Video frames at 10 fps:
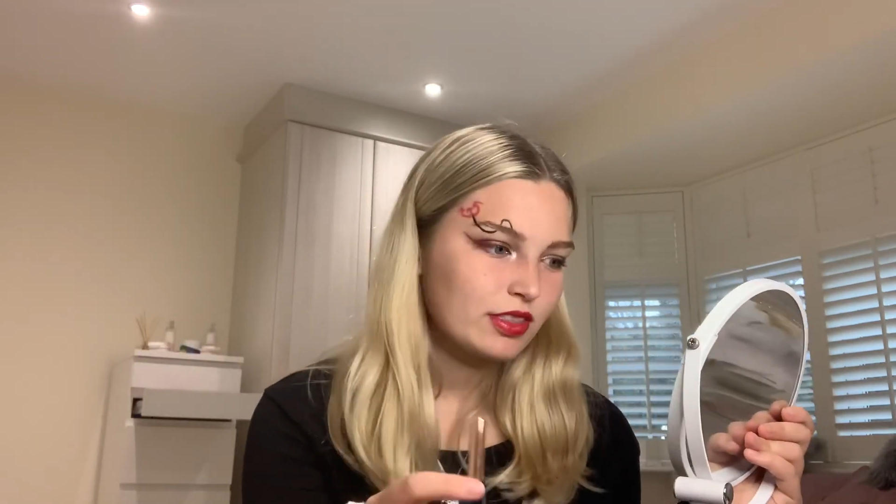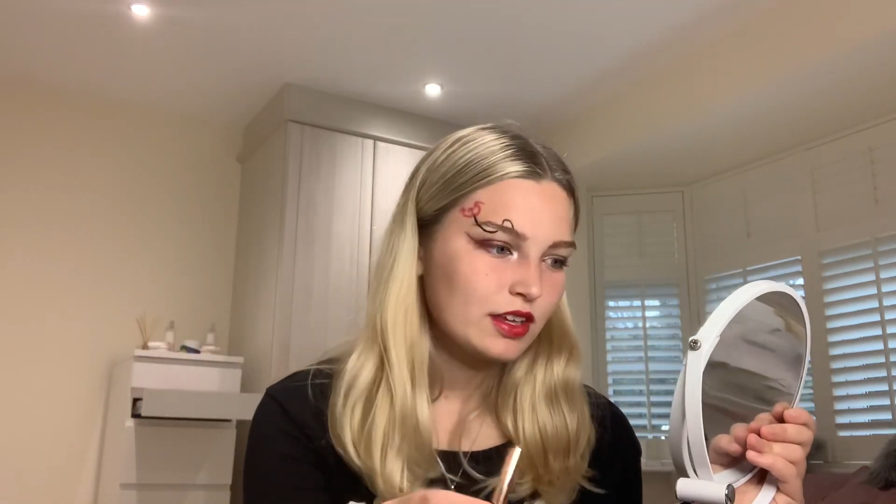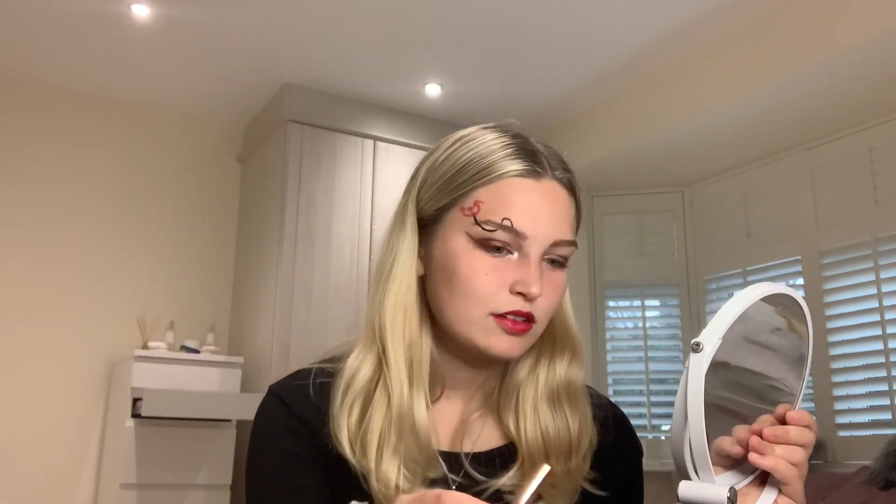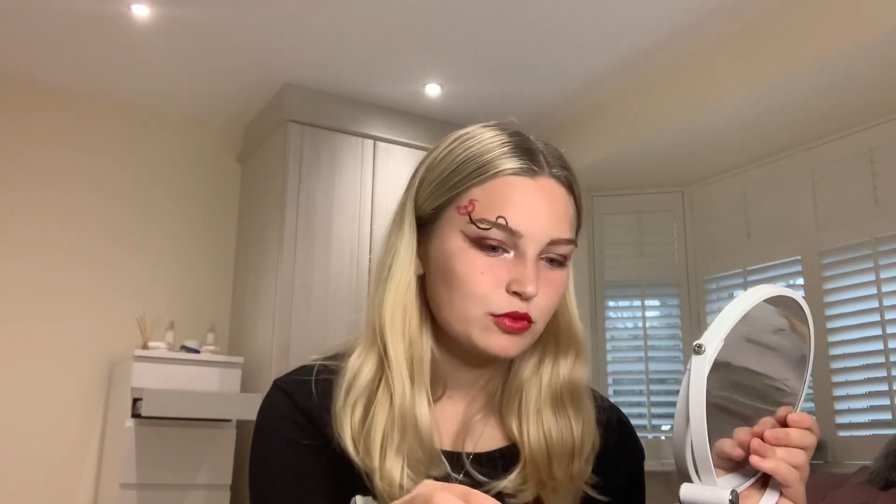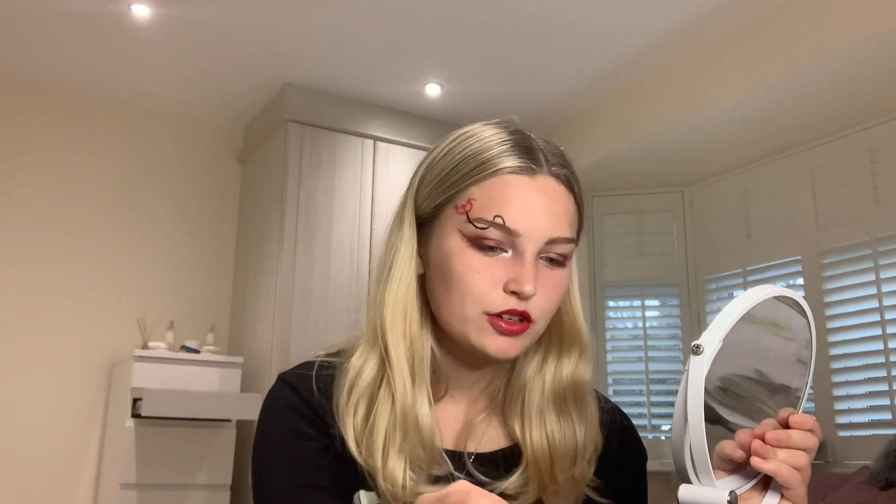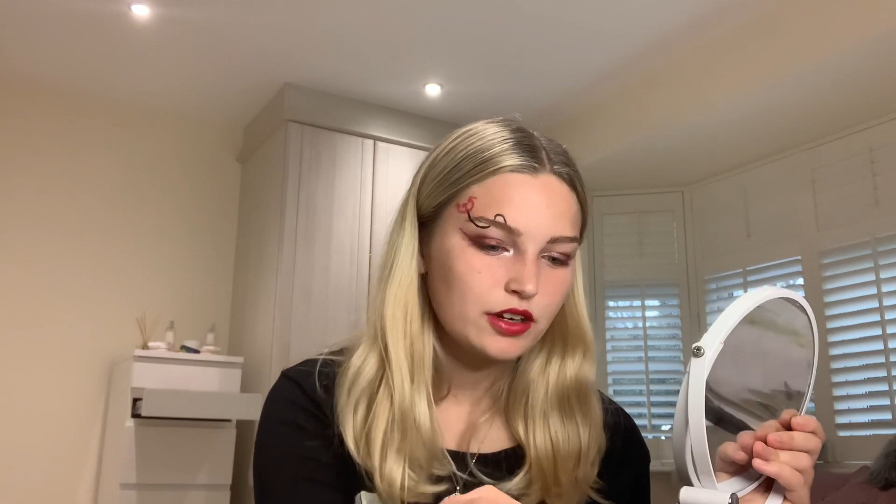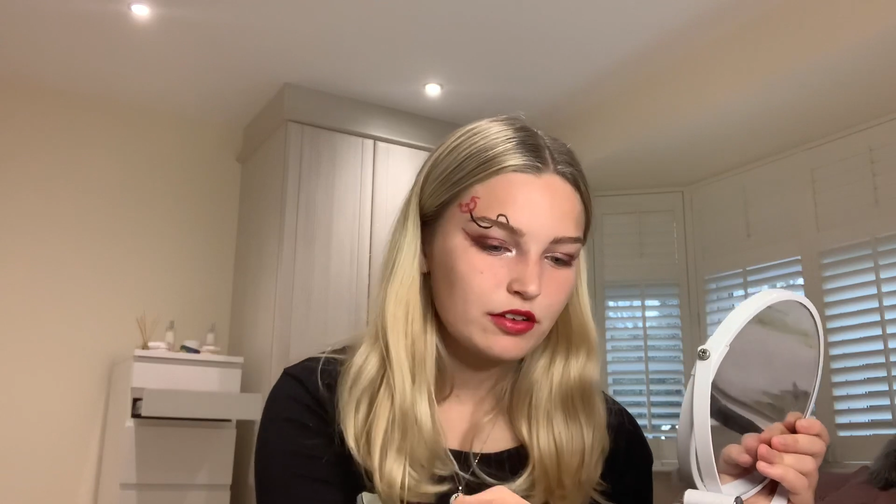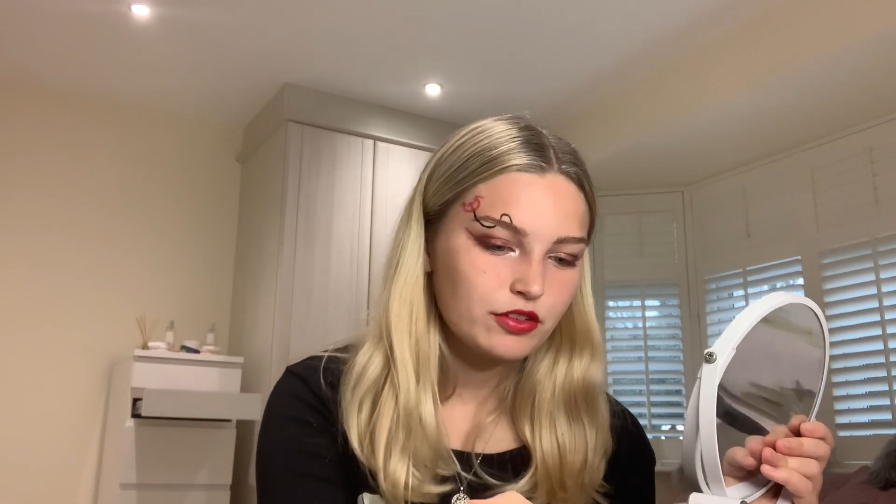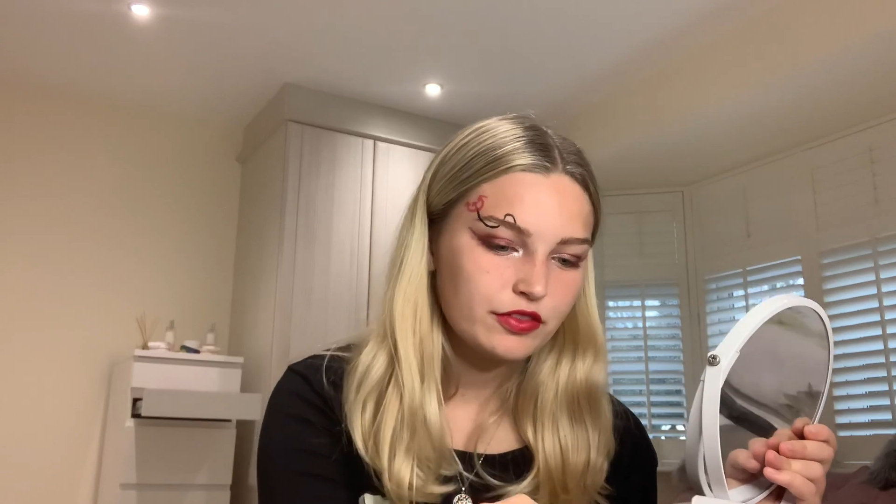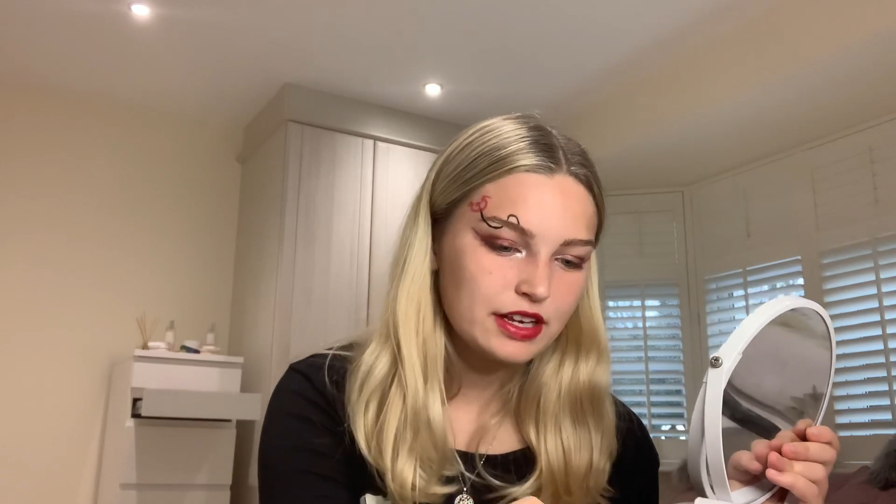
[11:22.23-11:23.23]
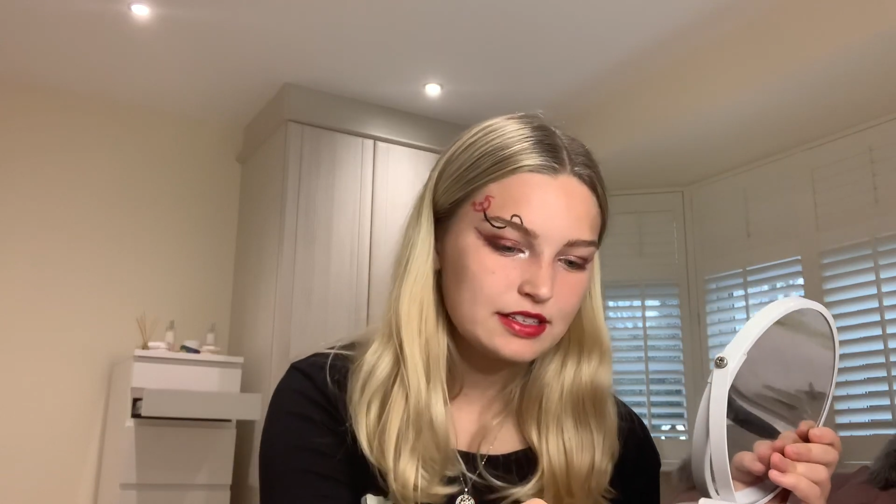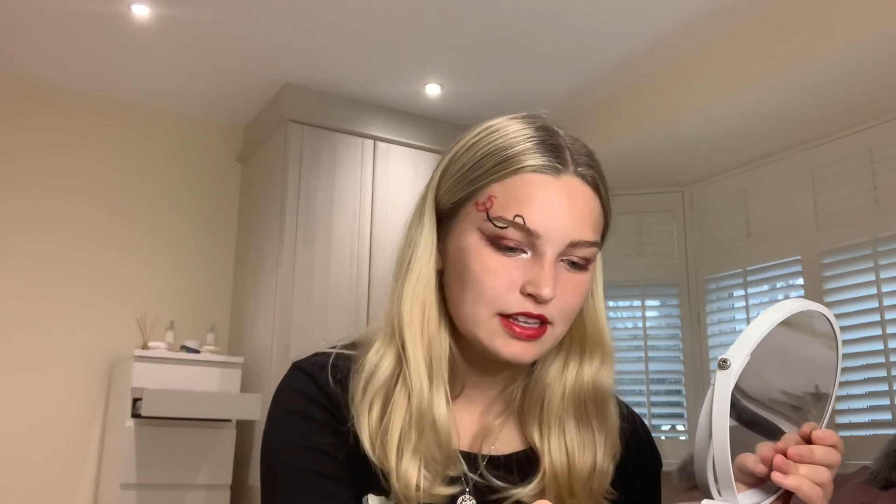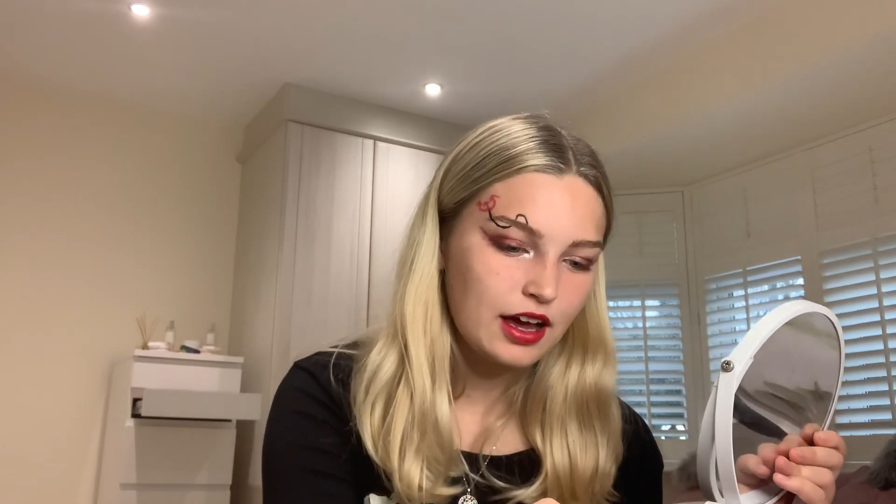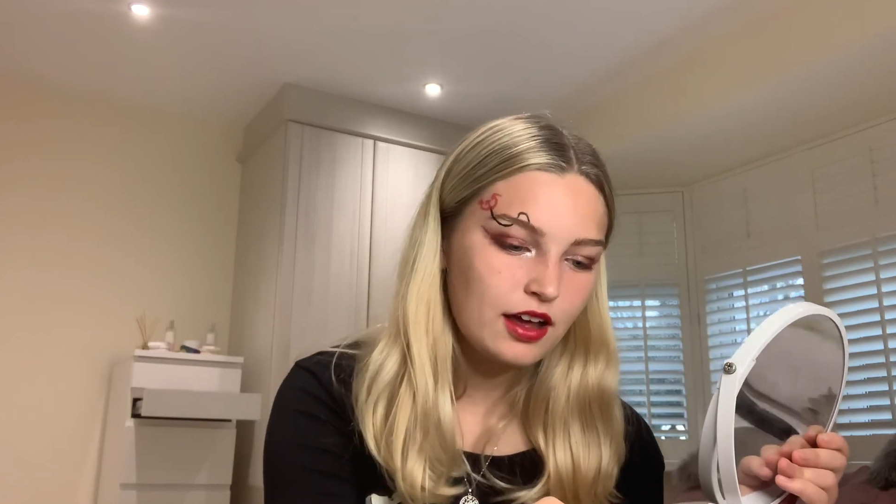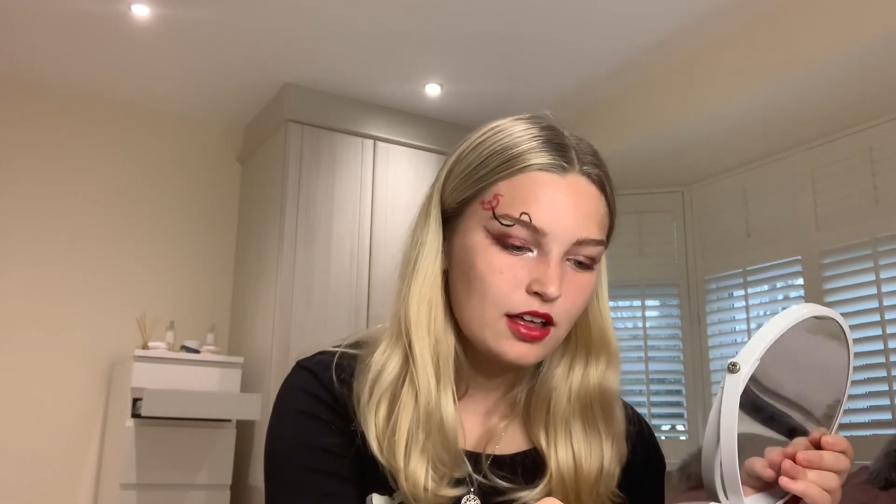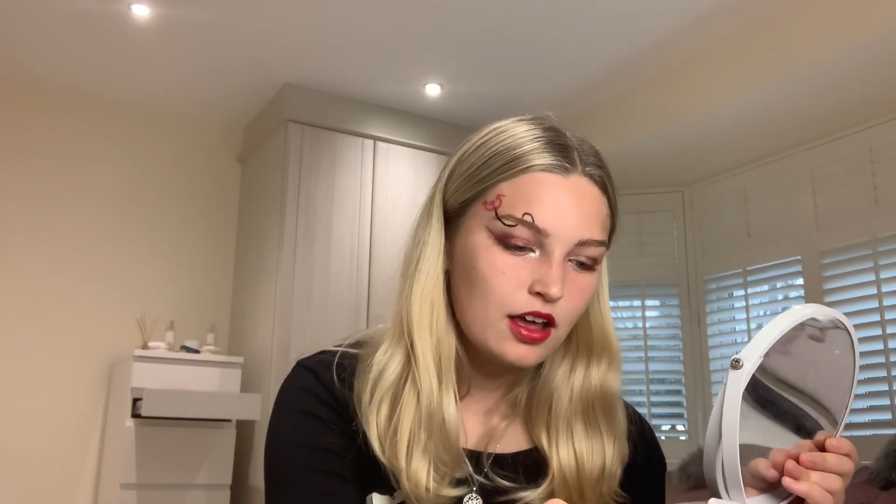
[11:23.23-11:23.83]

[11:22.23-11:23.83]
Would never have guessed that.